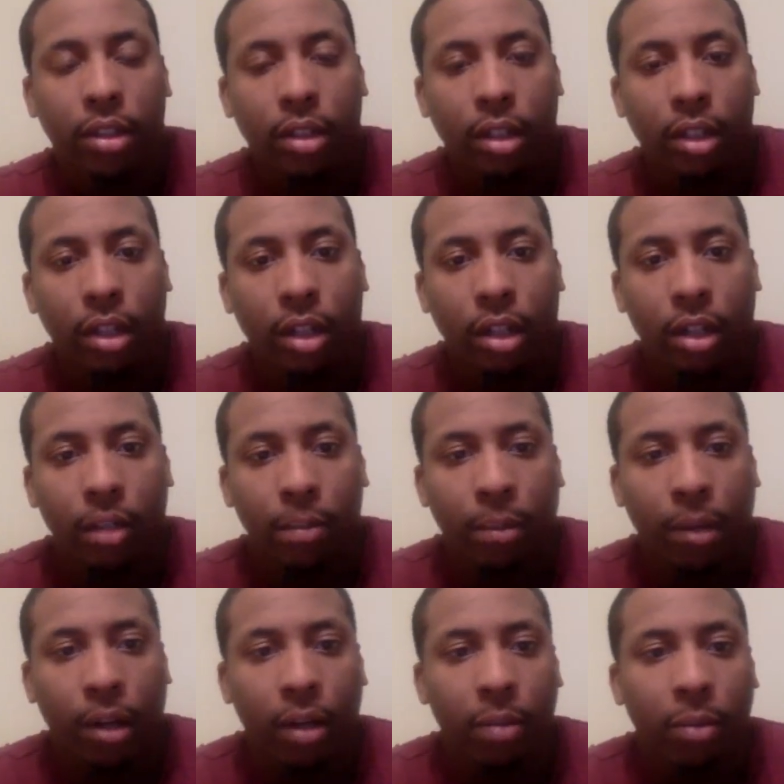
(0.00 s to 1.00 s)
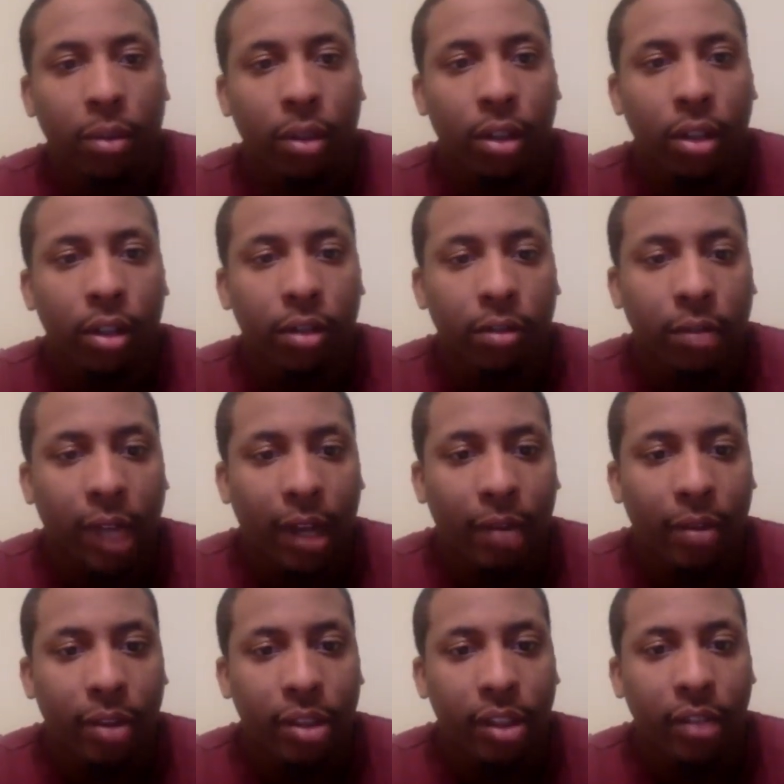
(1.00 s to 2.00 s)
Baltimore wide
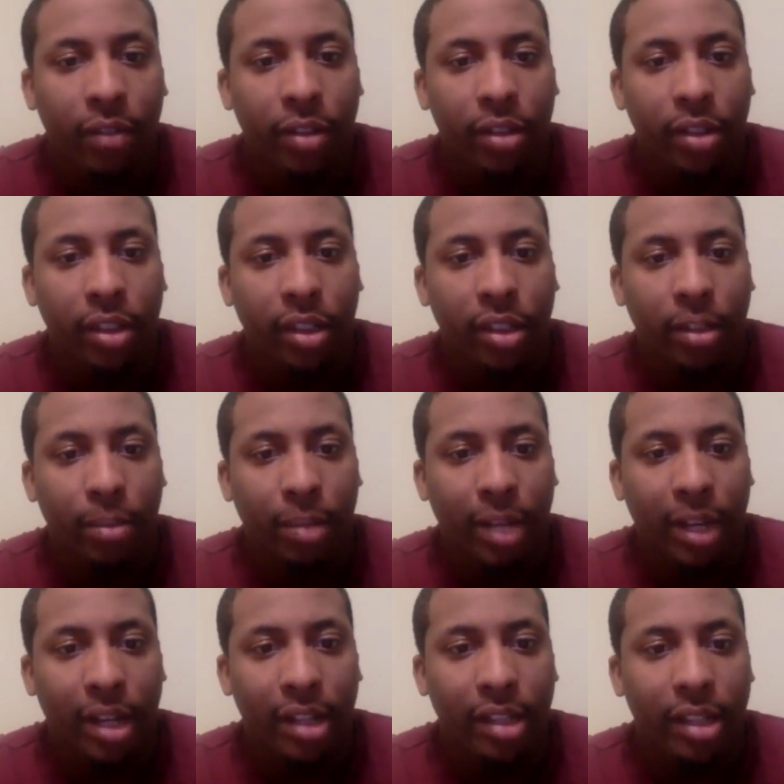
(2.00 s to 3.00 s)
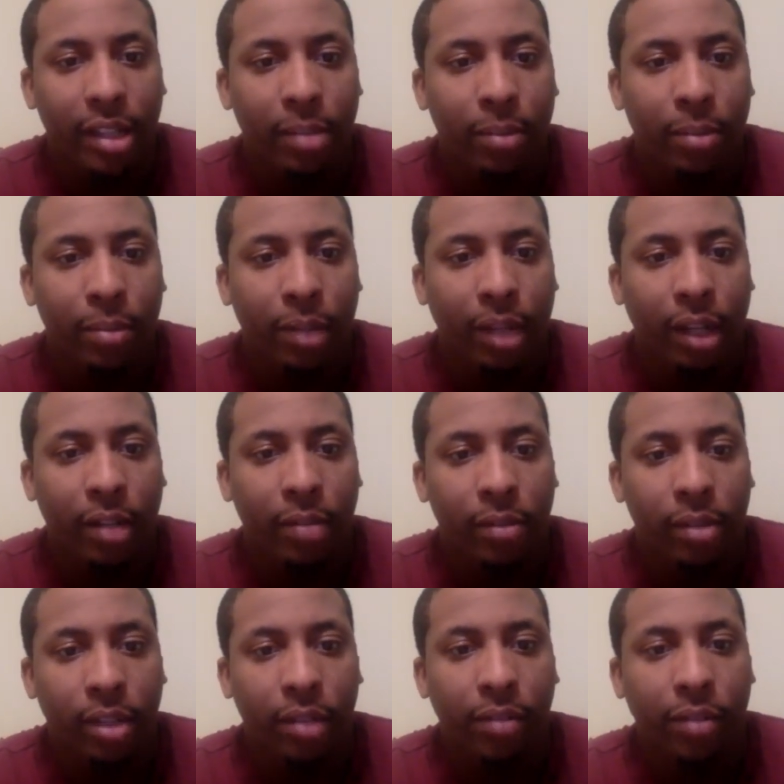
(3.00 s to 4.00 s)
receivers against a bad Tampa Bay
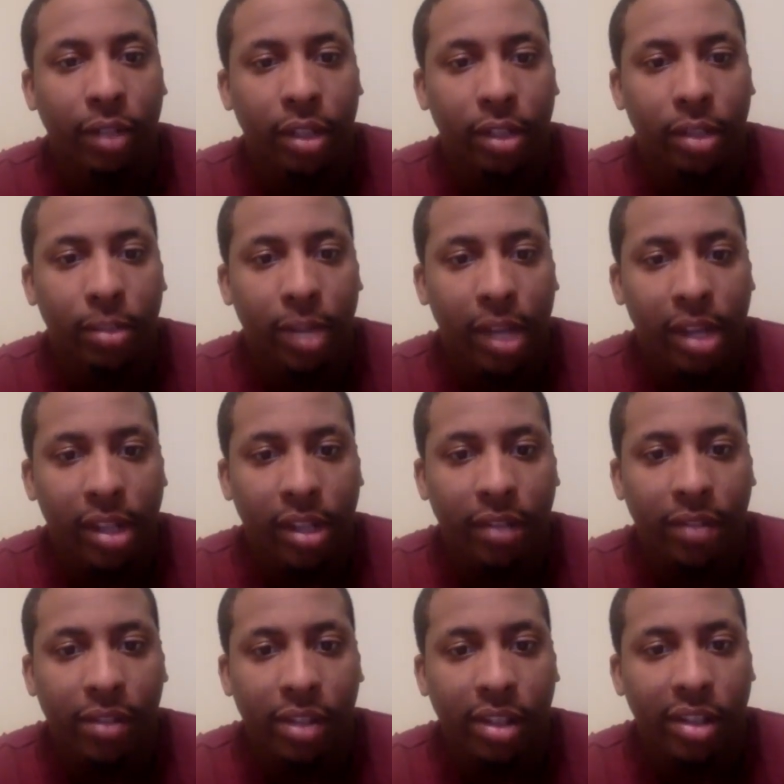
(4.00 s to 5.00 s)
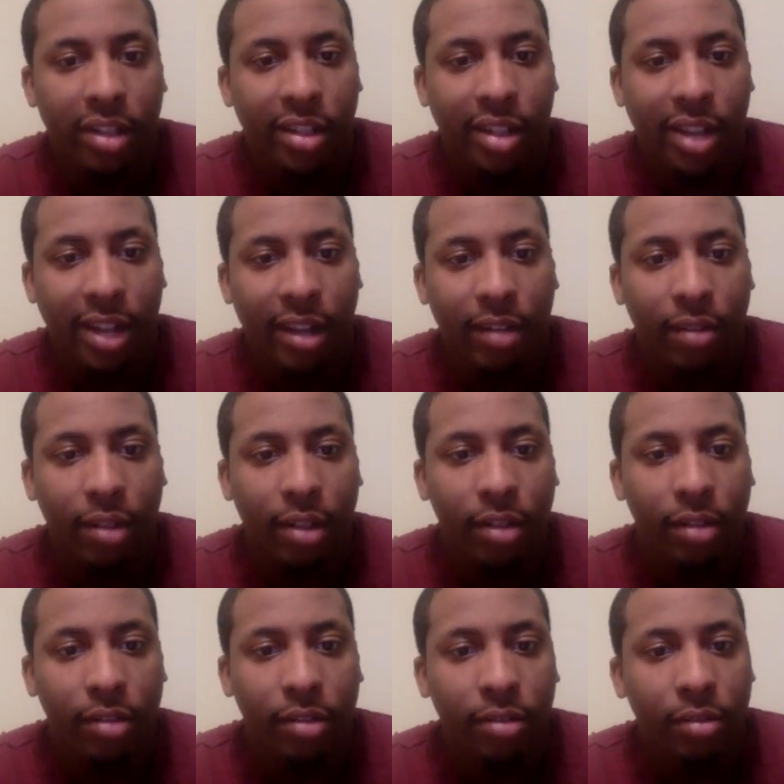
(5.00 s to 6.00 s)
defense, pass defense. I don't
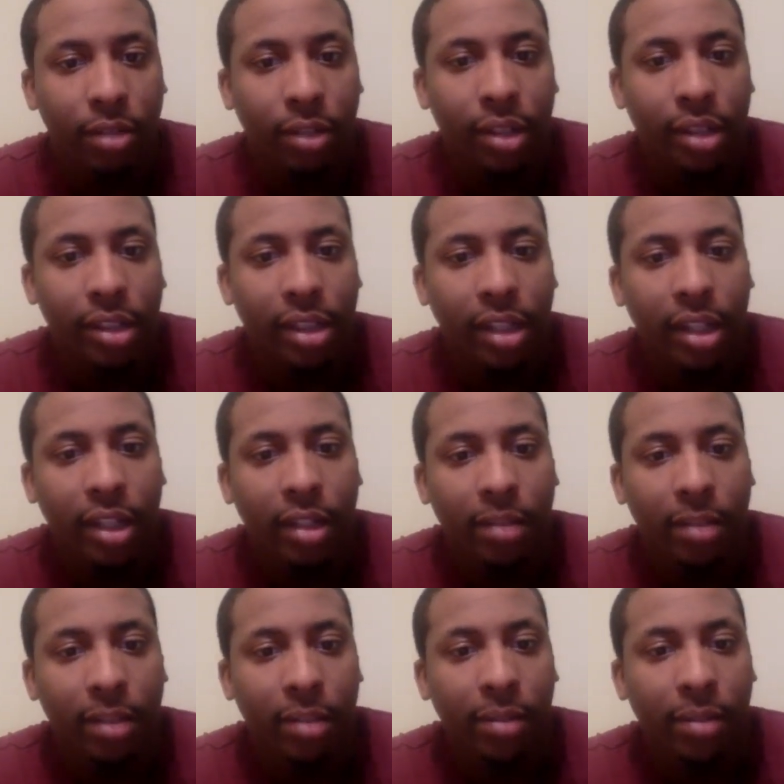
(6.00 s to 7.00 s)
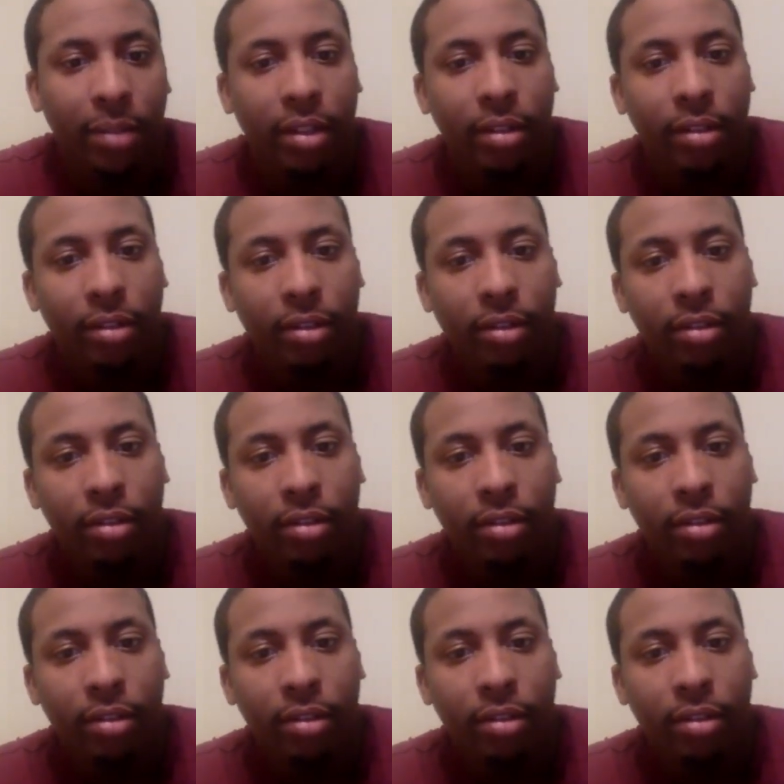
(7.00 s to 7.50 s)
know. Willie Steed, maybe.